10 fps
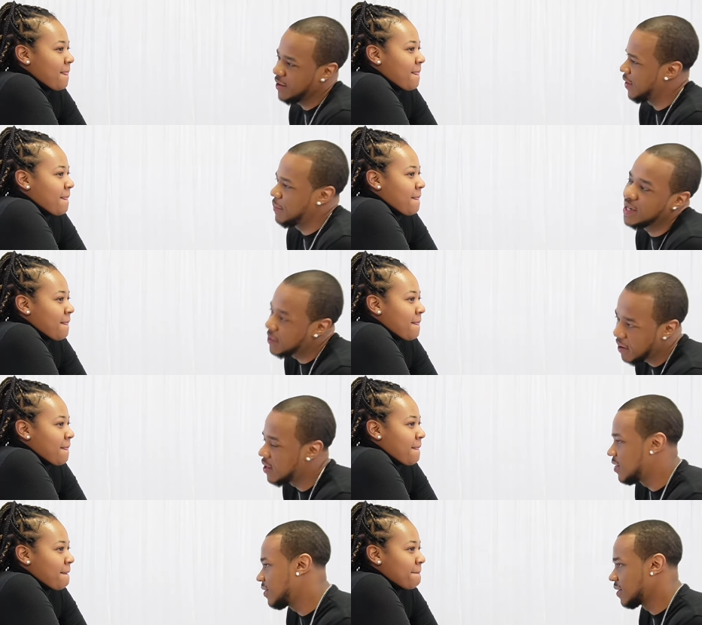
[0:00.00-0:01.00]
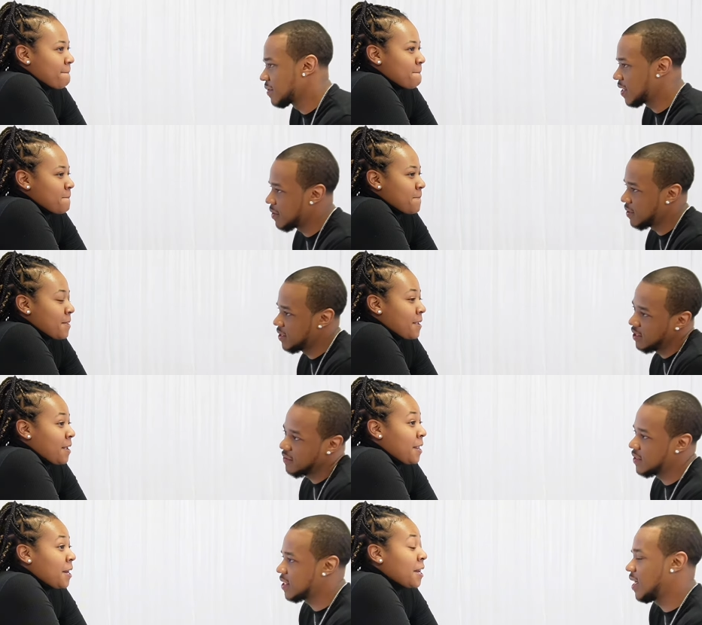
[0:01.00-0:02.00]
Speaker 1: Since ain't really much about you, you see what I'm saying? But you know,
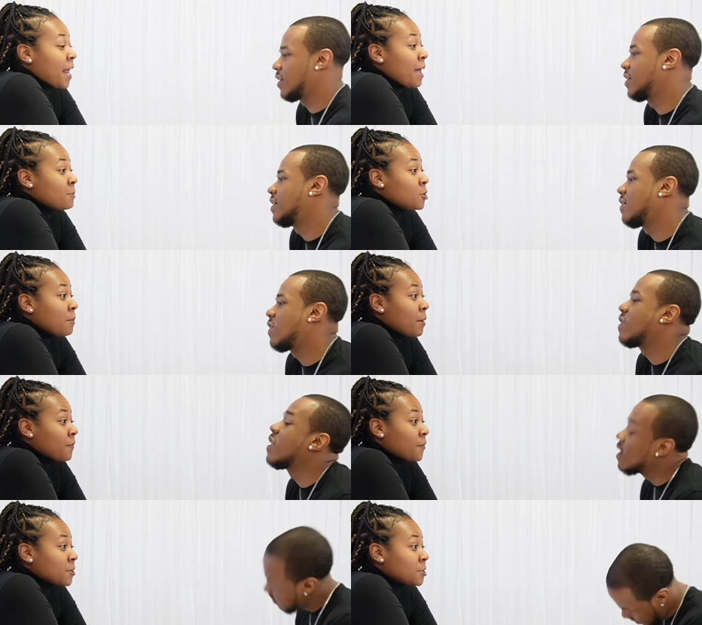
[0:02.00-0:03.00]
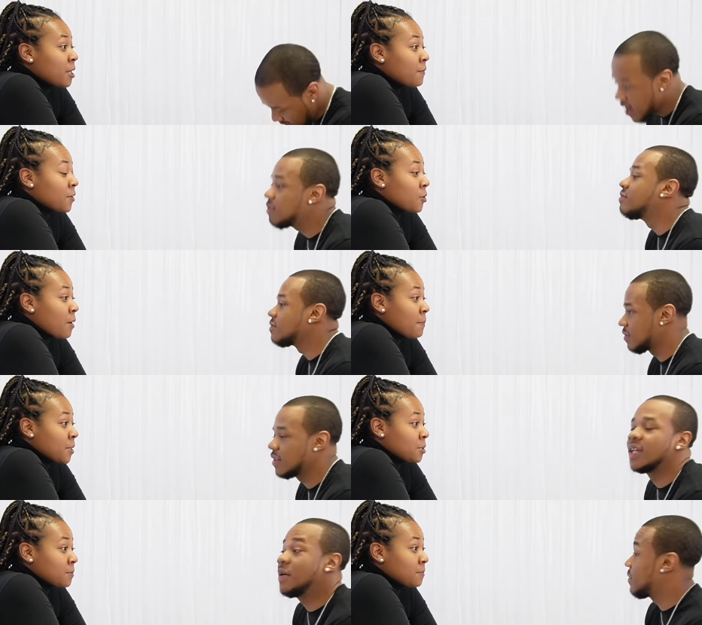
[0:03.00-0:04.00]
I'm finna stand Name out.
Speaker 2: drop my first yep. love and do I mm,
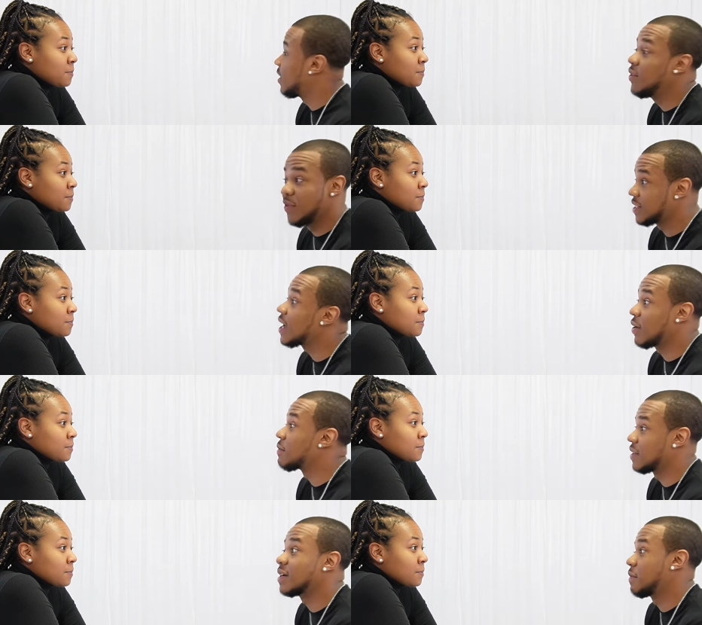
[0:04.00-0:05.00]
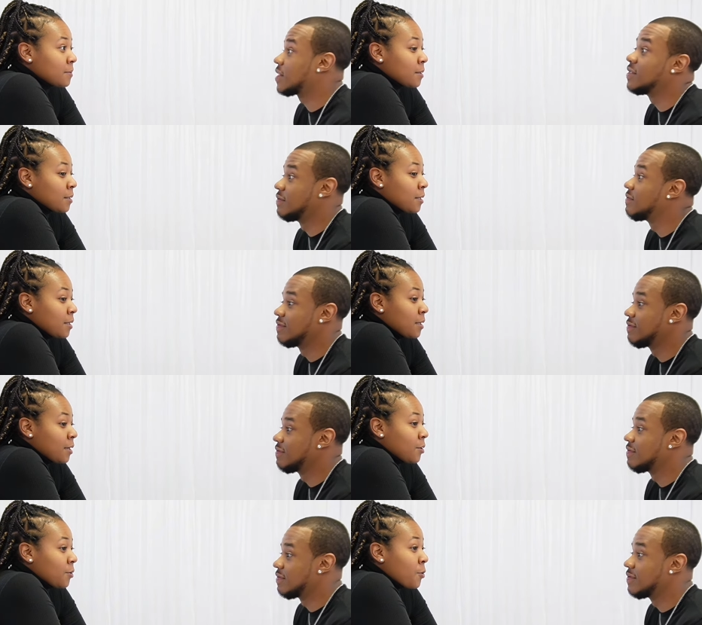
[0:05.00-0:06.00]
miss Yep,
Speaker 1: yeah, you know exactly what I'm talking about too.
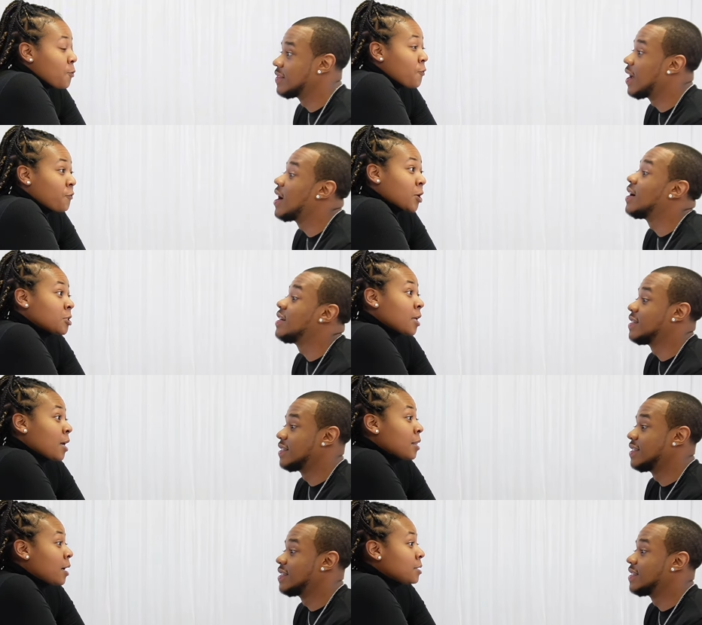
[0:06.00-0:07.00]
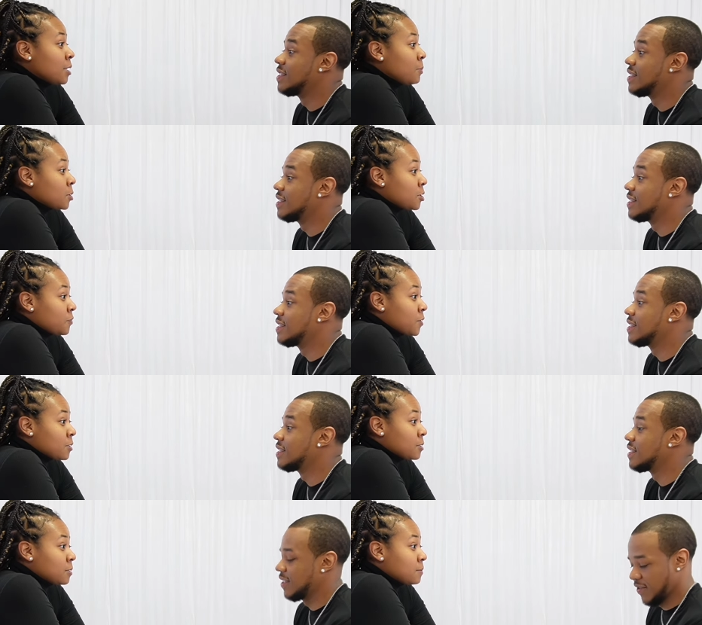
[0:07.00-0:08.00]
Speaker 2: First and last name or just
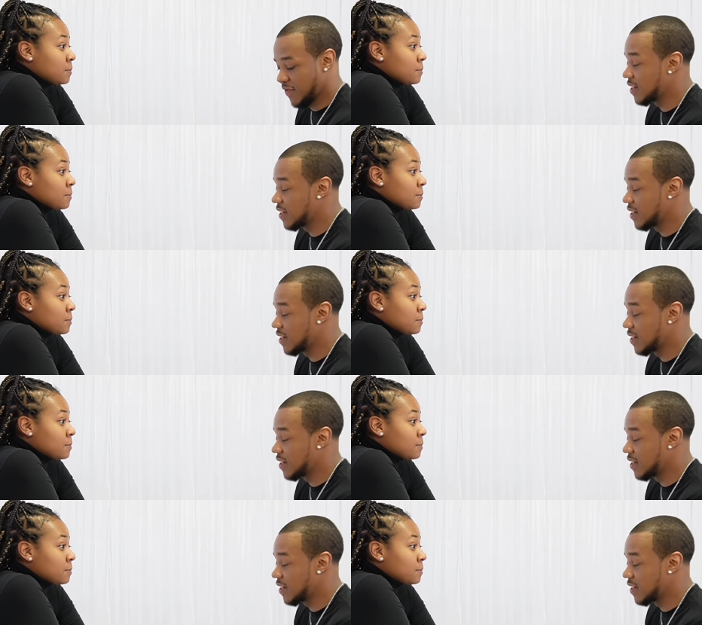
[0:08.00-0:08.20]
first?